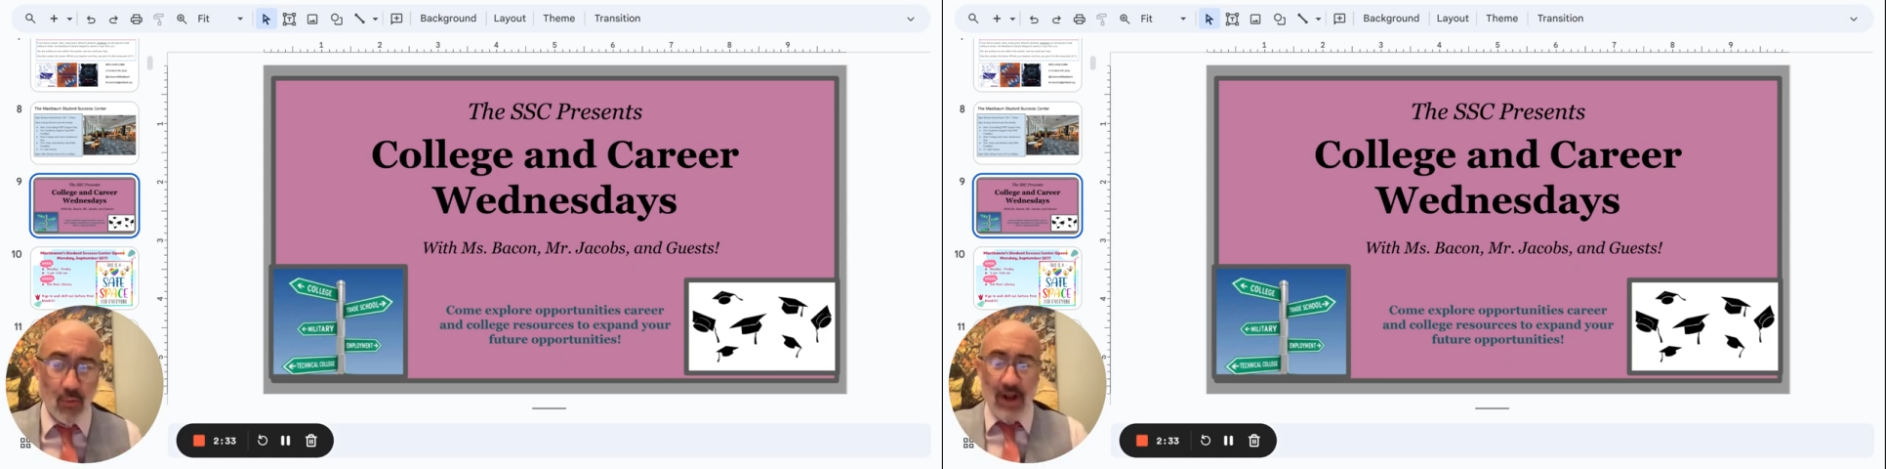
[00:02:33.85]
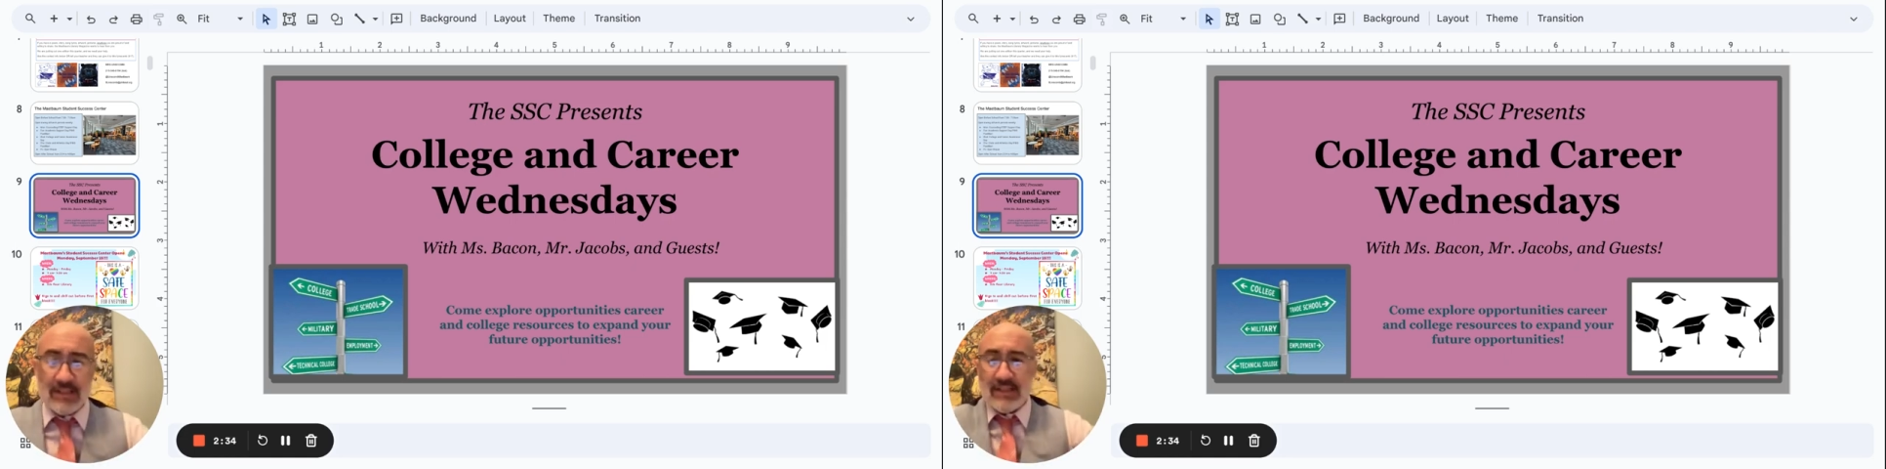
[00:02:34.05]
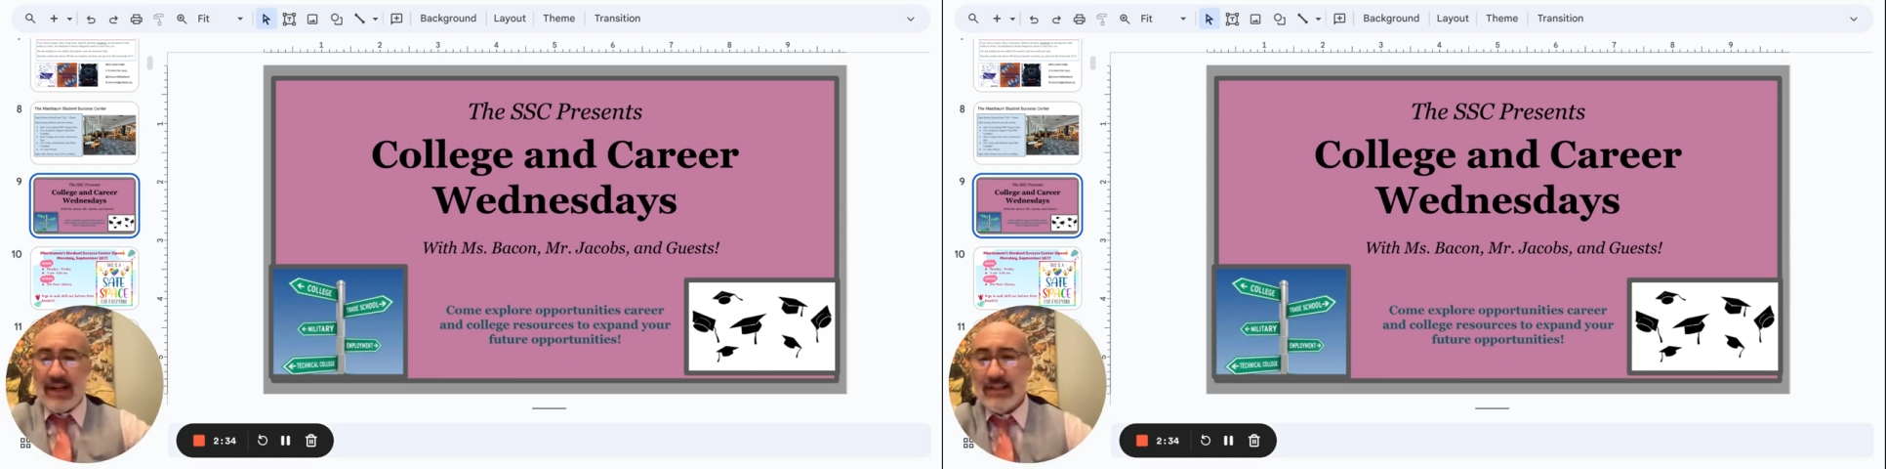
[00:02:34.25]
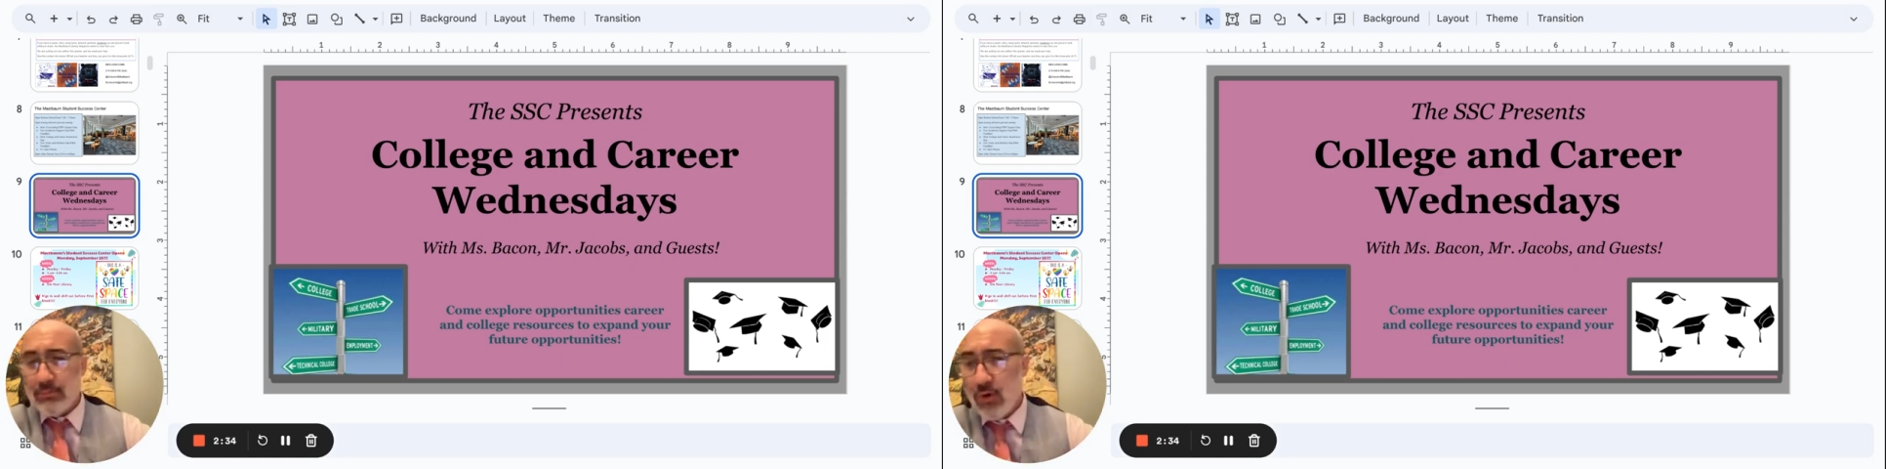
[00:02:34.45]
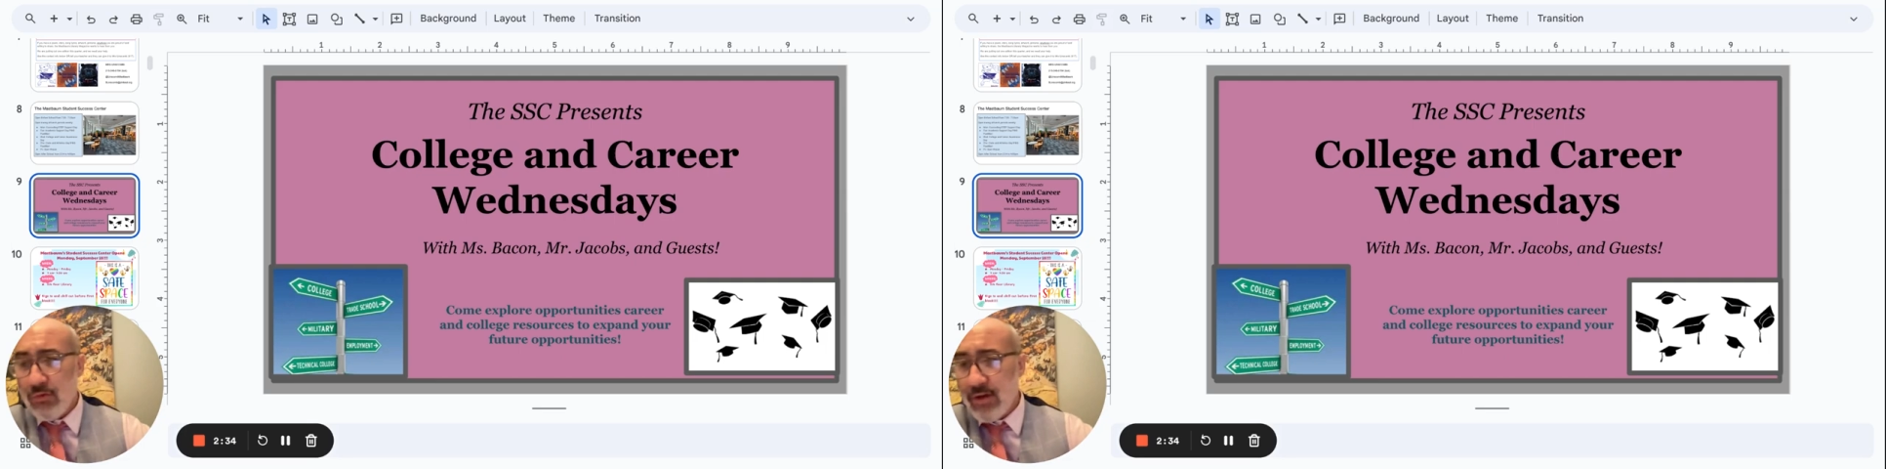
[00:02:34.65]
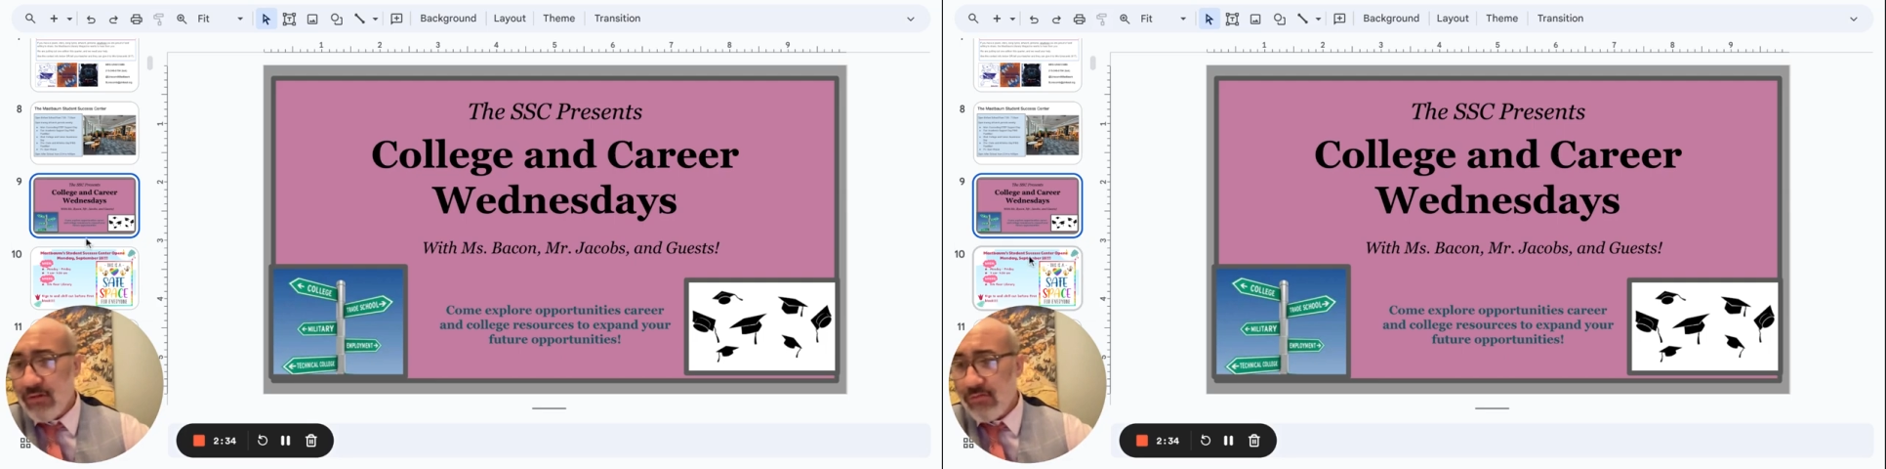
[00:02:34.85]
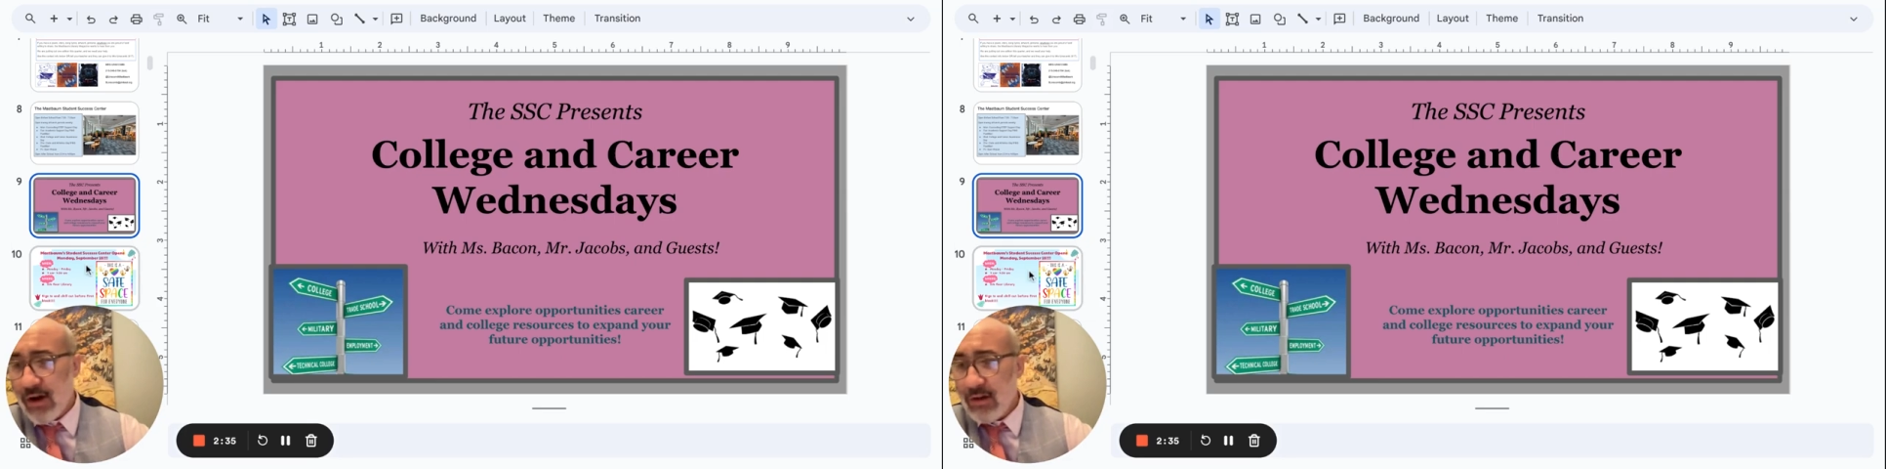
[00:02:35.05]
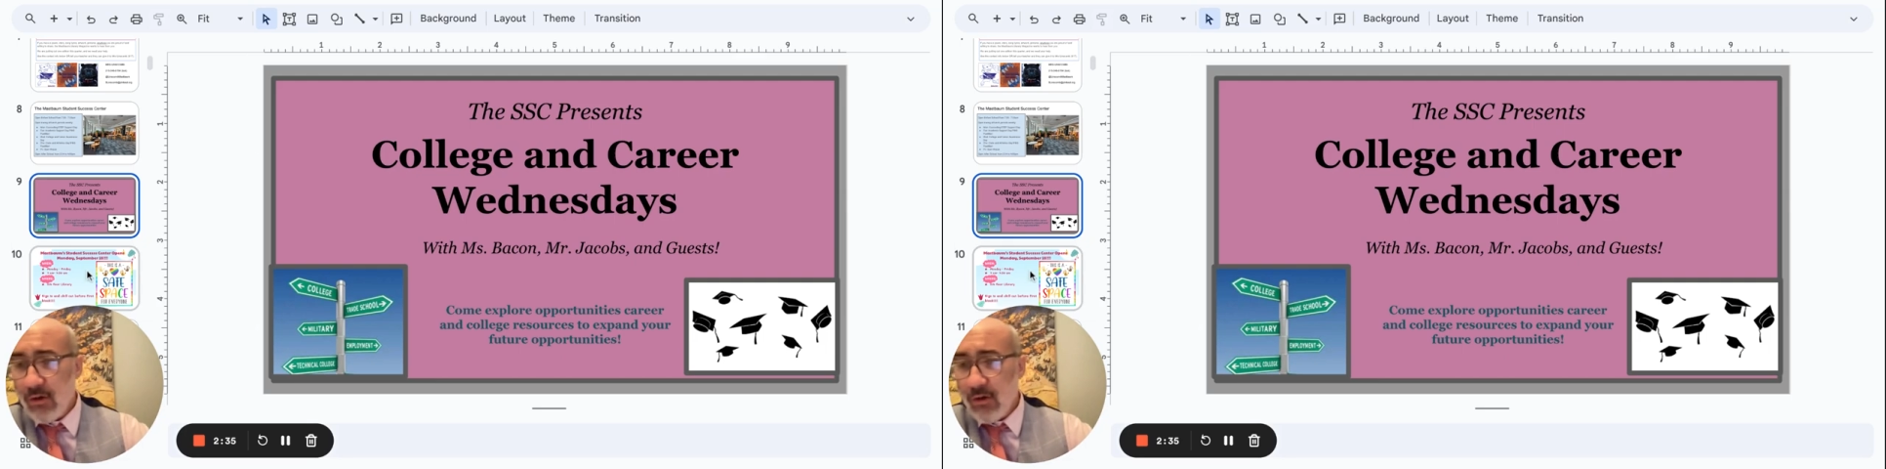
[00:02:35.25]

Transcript: Wednesdays. Moving right